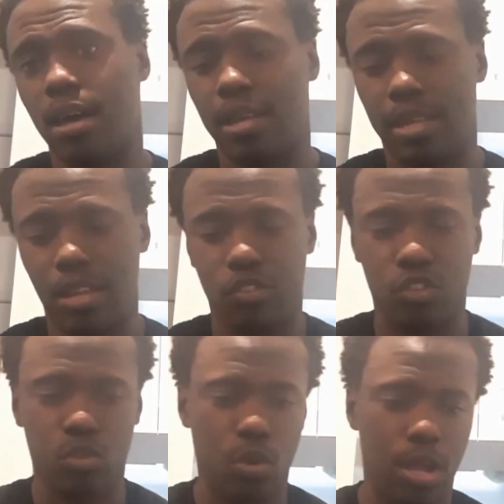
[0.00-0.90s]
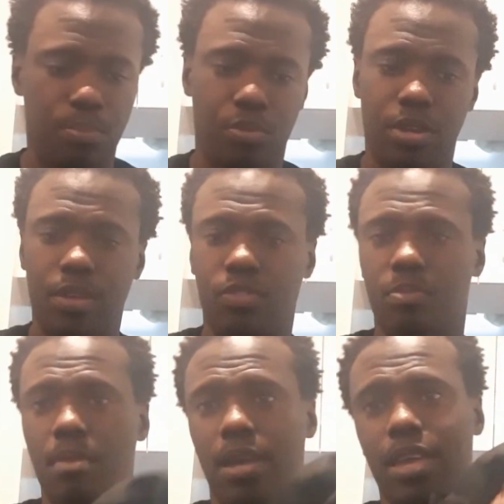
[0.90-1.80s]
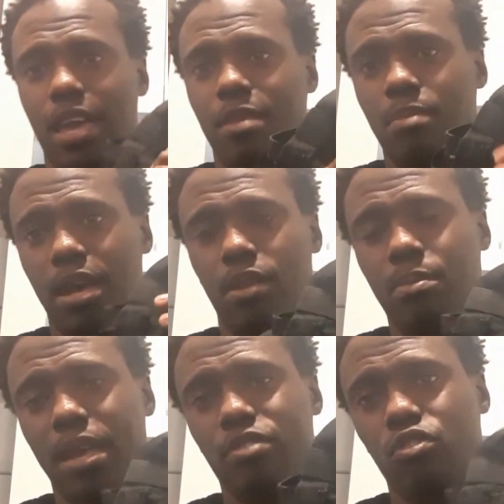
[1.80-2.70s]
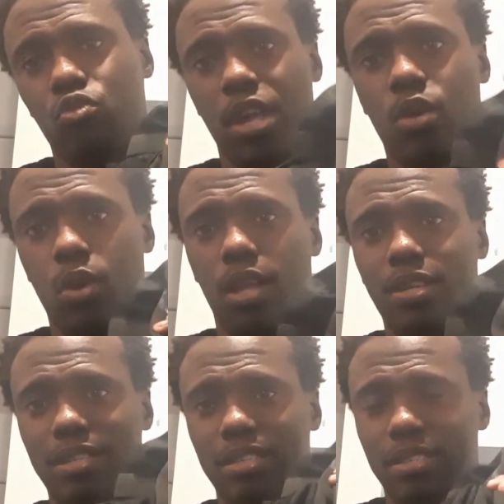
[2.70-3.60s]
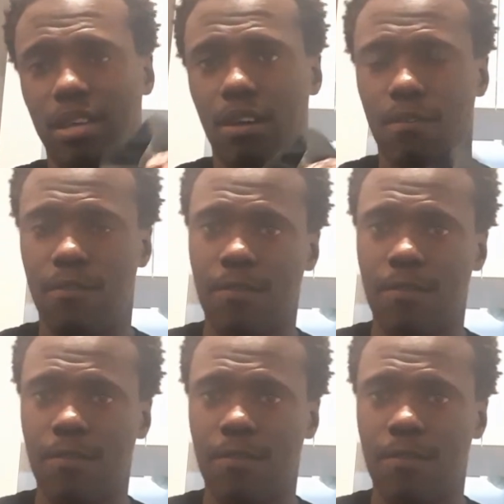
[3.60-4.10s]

get your squat briefs. Again, Metal makes great quality stuff.